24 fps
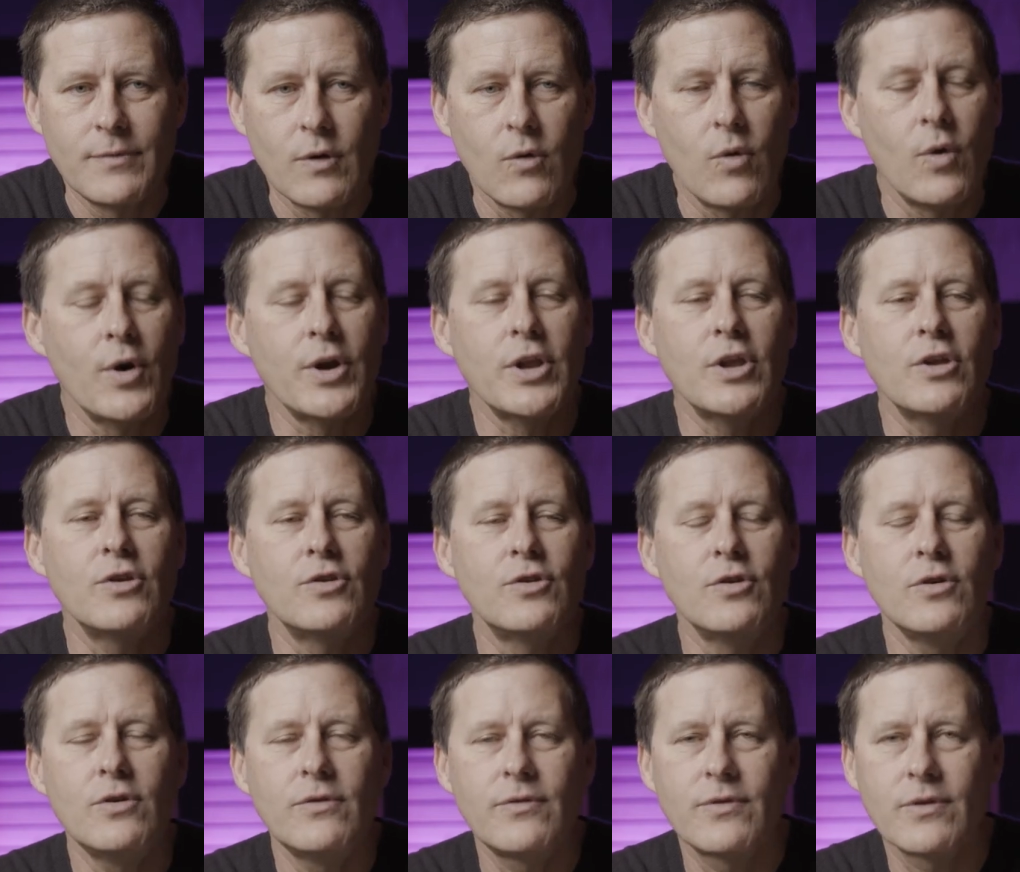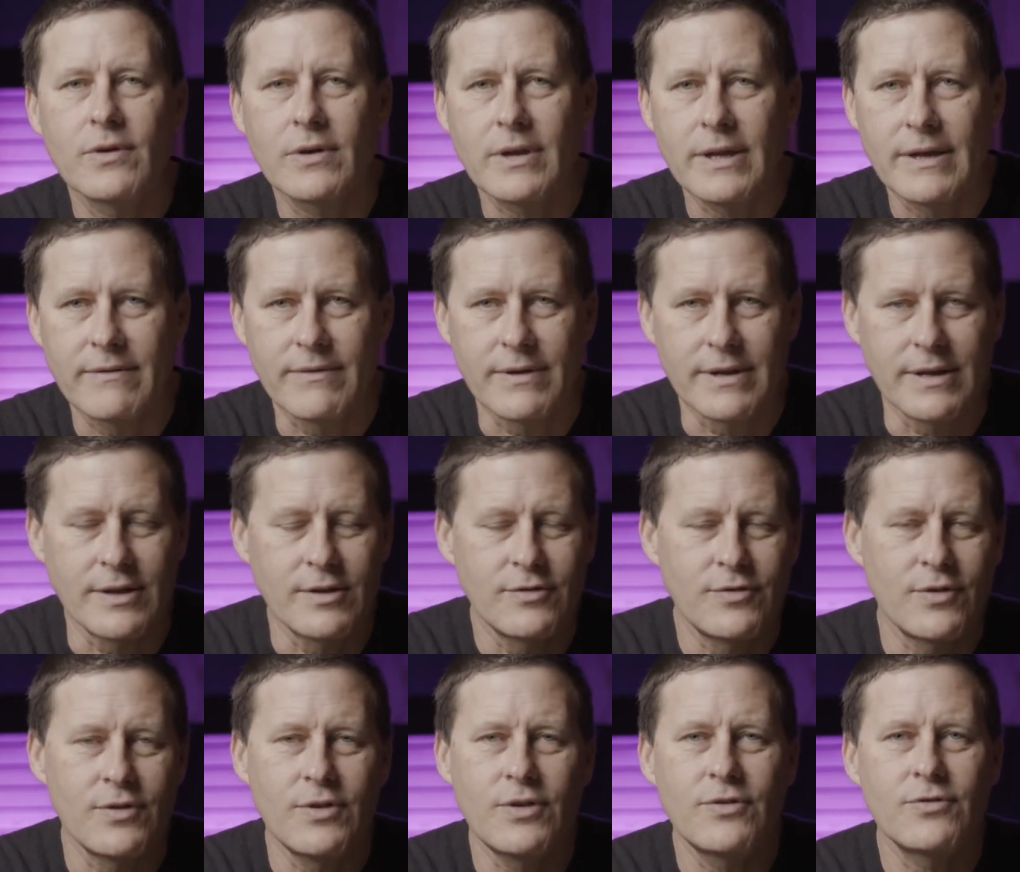do you do for a living?
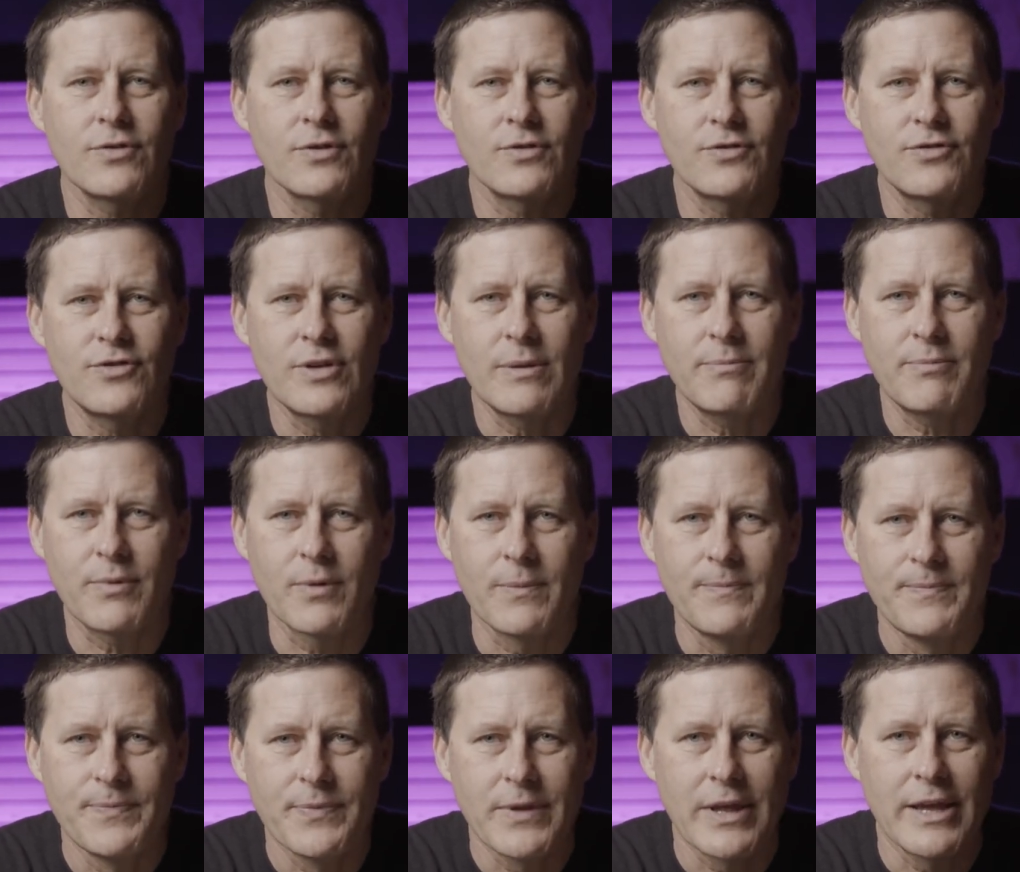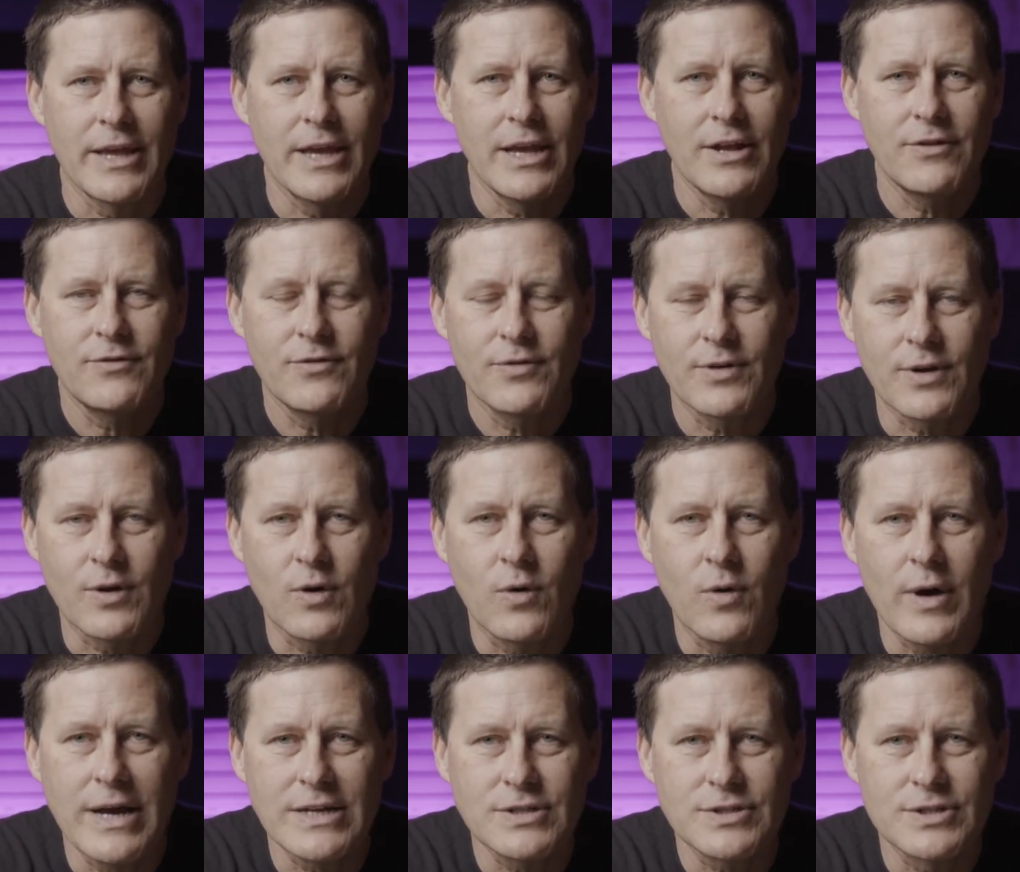So these are simple entry
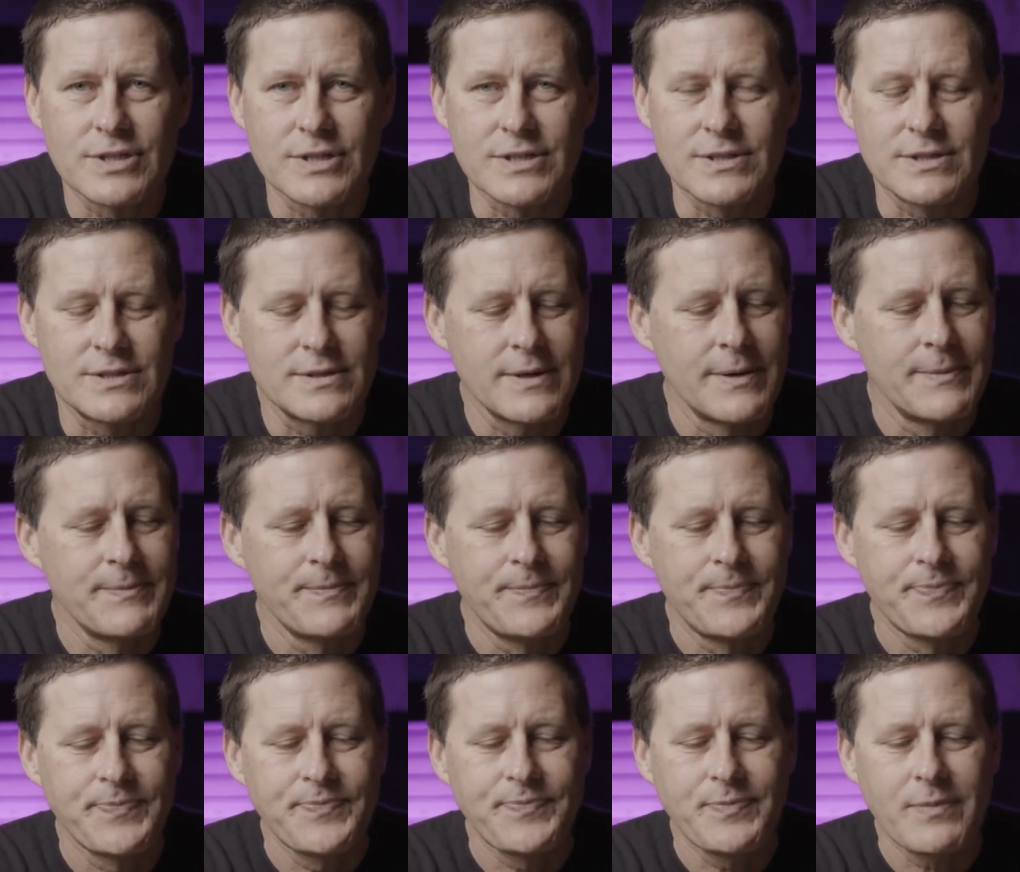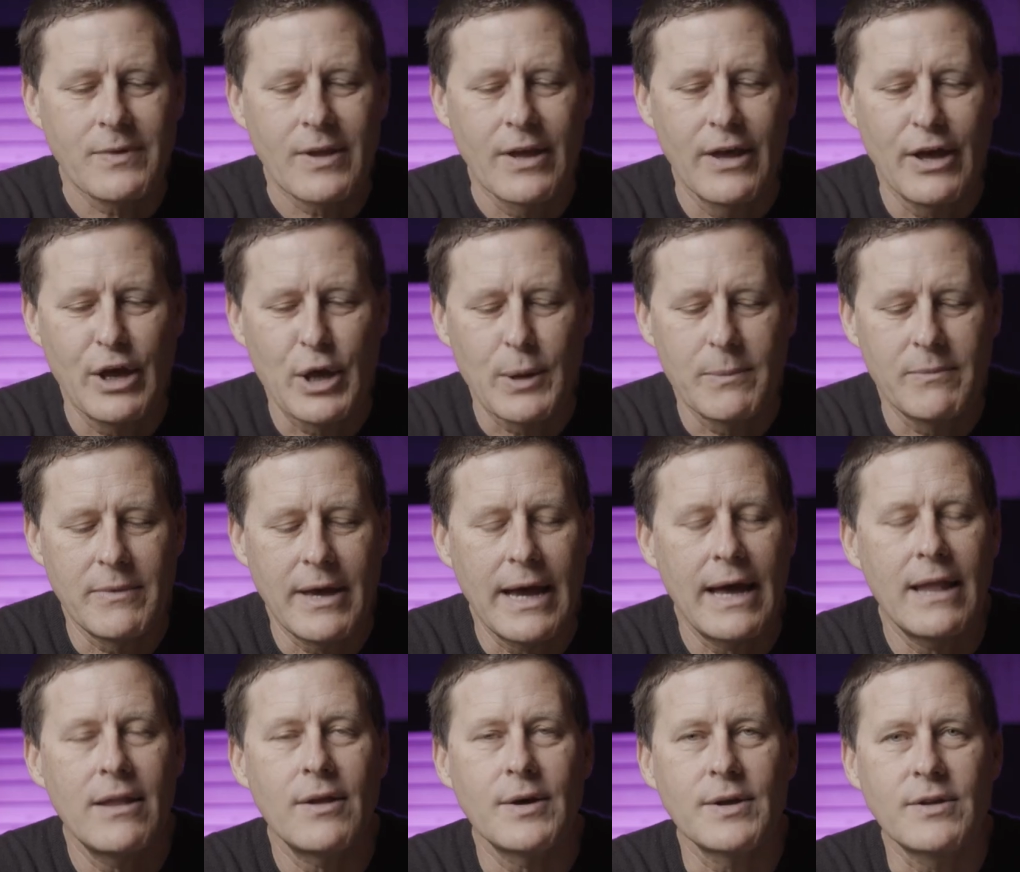questions. How
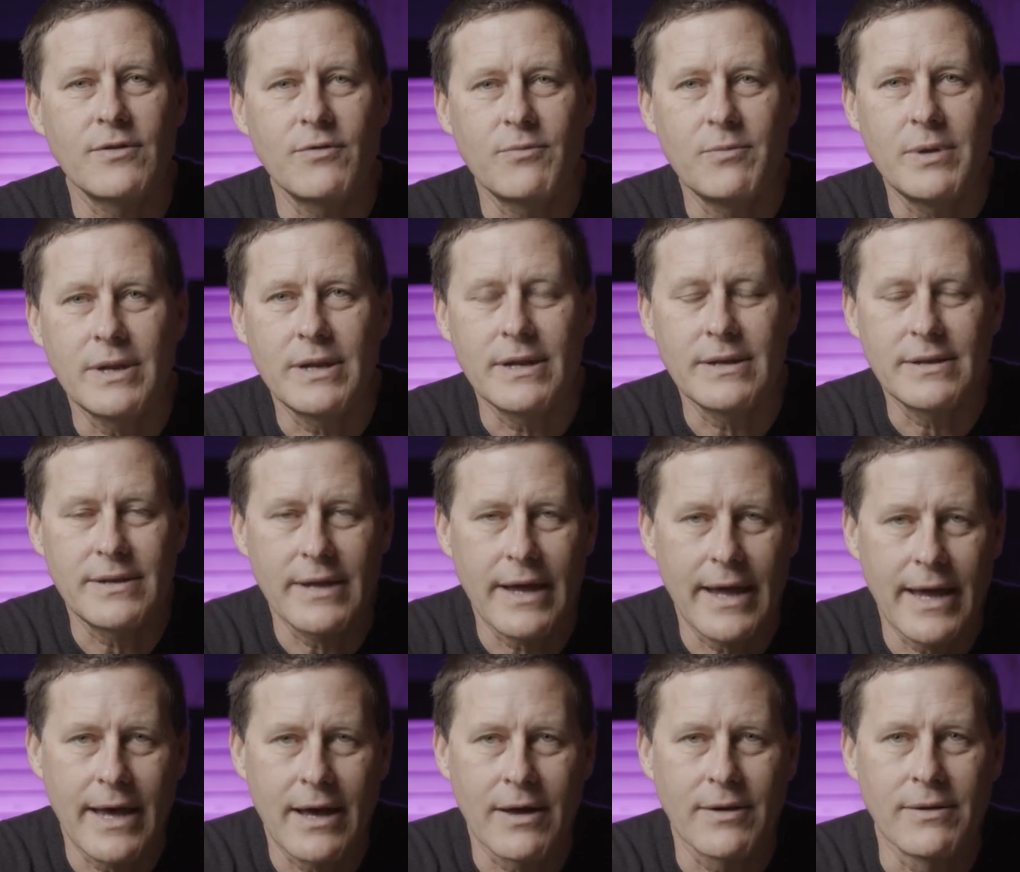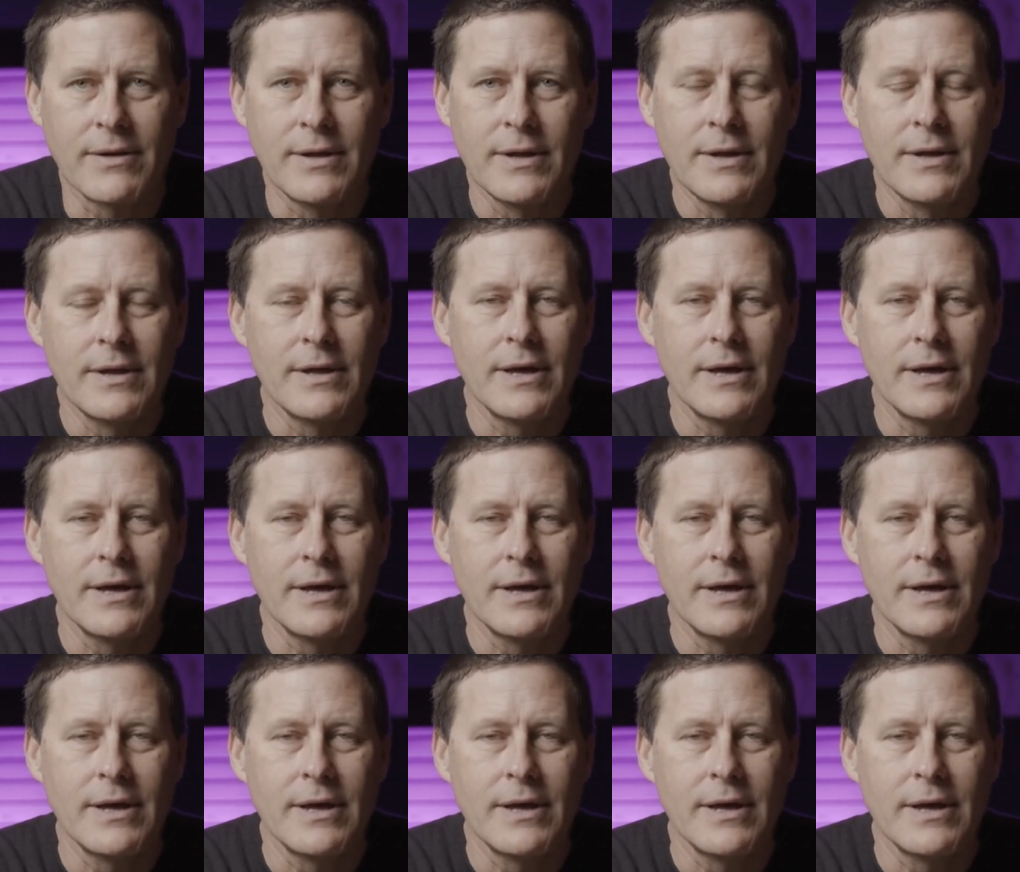long have you been in town?